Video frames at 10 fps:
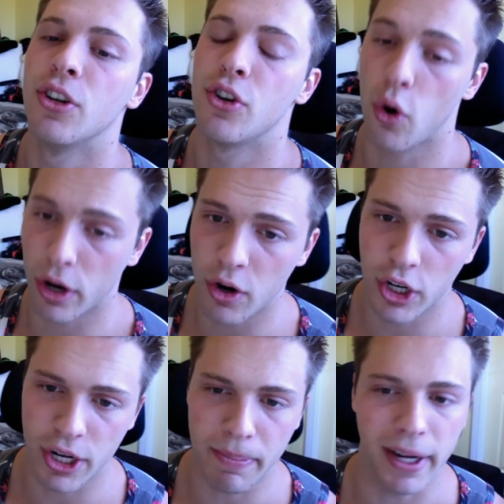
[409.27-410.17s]
Door-to-door
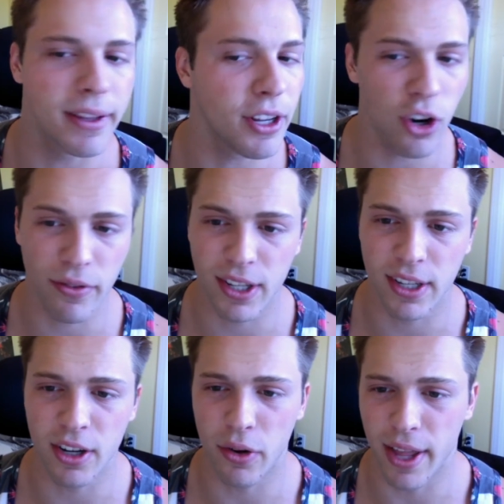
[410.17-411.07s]
shipping, and then you don't have to
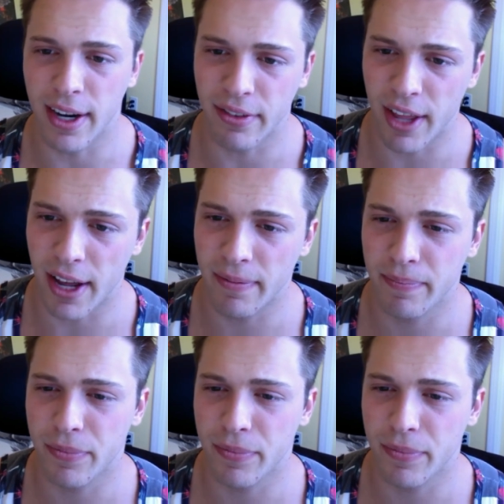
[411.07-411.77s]
deal with any of that.